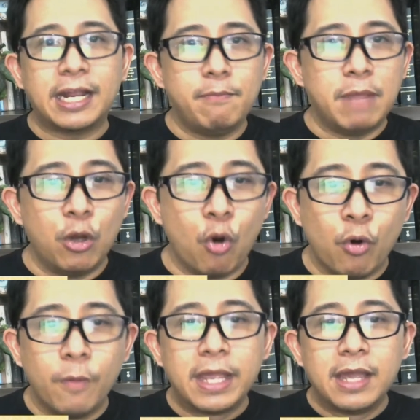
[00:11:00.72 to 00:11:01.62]

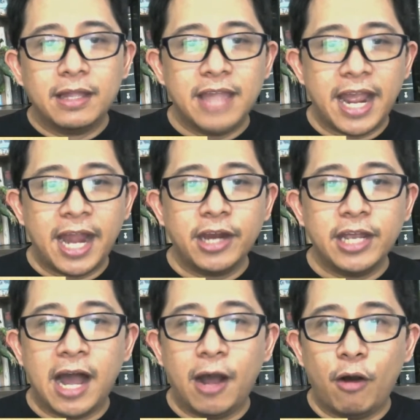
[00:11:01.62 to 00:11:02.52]
below the
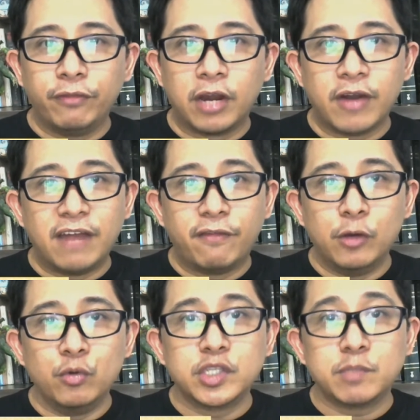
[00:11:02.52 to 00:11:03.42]
area of the
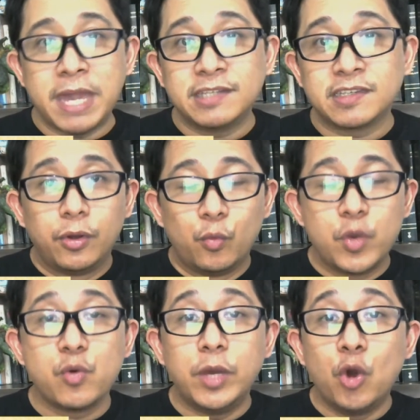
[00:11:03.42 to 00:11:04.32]
Granfalloon space,
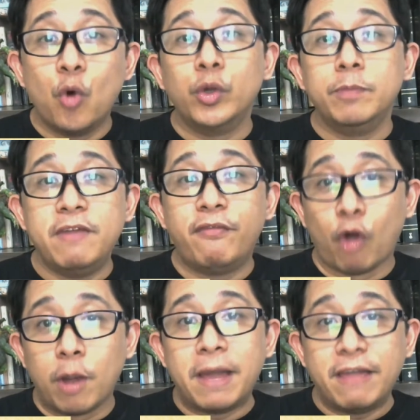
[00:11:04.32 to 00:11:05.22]
which we know would be
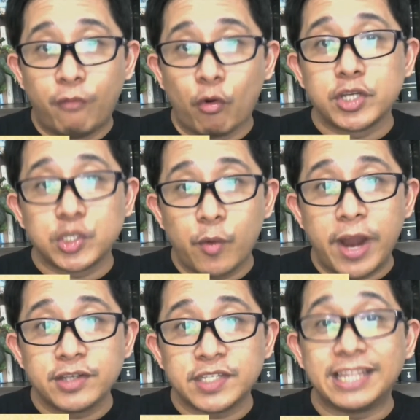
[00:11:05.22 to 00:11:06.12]
4x4
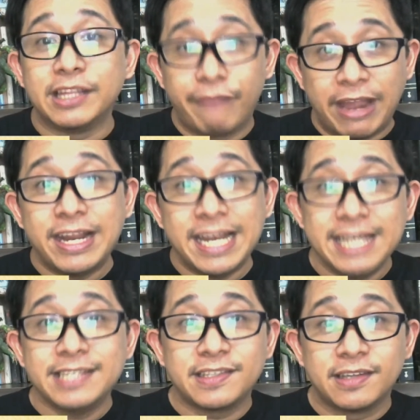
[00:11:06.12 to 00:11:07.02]
squares at the very
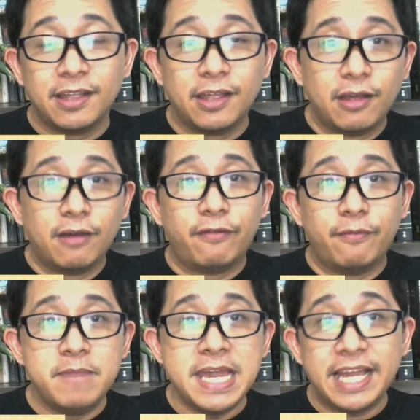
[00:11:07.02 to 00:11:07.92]
least,
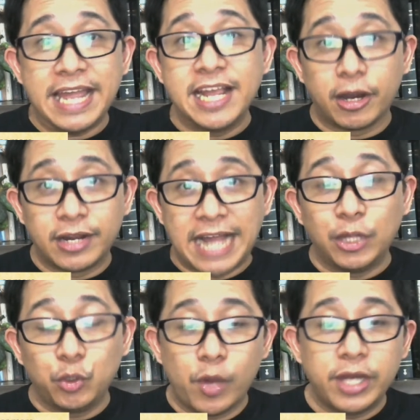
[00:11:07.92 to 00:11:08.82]
being a
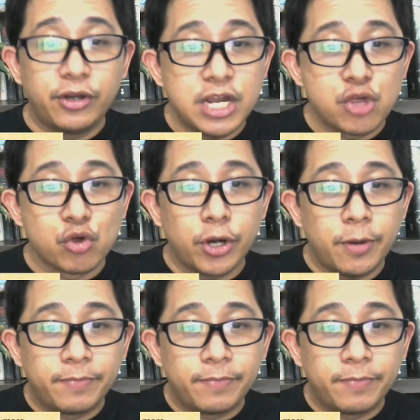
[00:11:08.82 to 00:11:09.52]
gargantuan creature.